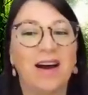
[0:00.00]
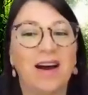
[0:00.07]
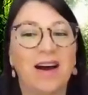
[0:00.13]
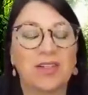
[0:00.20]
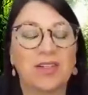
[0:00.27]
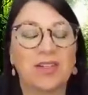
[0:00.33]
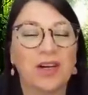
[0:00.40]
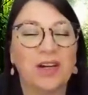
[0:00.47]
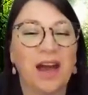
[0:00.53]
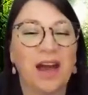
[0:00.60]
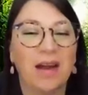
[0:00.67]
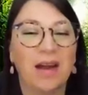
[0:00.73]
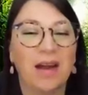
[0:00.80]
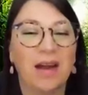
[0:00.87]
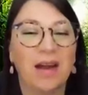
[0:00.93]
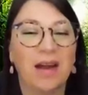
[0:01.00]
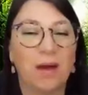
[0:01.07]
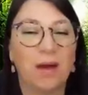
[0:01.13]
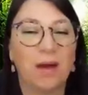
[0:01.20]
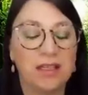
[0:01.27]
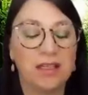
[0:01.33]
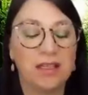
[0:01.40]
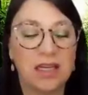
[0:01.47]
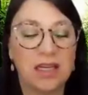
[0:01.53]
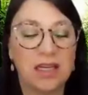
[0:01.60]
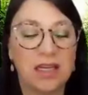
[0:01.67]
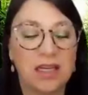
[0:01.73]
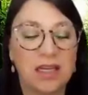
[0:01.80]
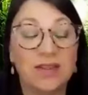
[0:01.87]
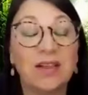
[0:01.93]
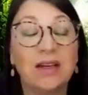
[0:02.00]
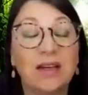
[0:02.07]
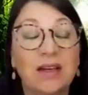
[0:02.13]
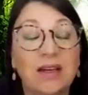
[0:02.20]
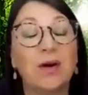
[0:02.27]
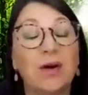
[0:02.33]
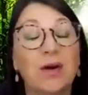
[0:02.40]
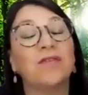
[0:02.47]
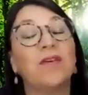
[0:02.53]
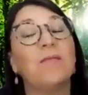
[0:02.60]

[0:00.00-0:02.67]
Australia, and my PhD in New Zealand, but worked